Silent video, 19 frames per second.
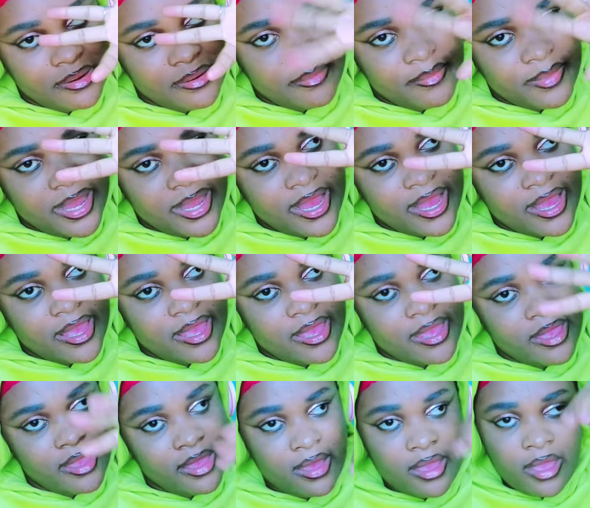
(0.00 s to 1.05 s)

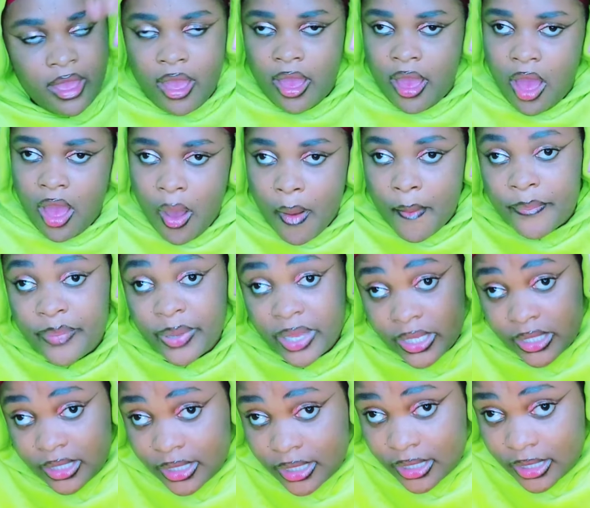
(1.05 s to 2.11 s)
Bye.
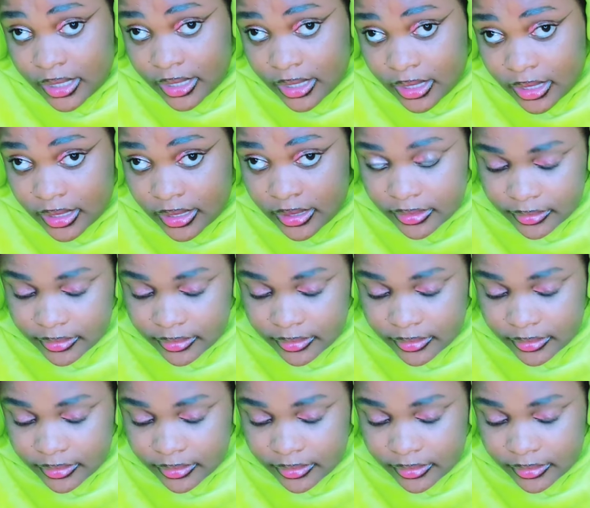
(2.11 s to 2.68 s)
Peace.